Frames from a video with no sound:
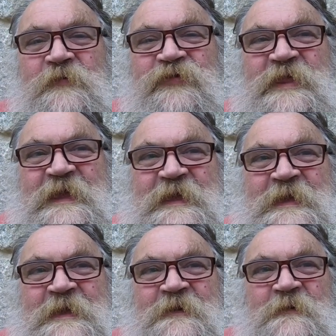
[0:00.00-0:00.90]

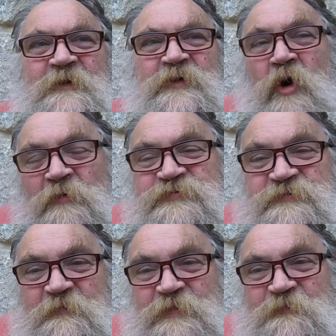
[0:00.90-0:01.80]
the
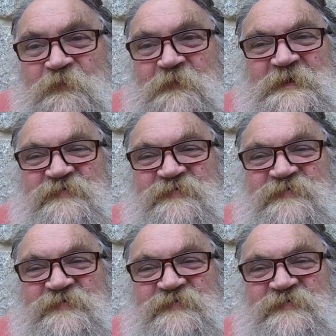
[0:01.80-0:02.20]
cost of the free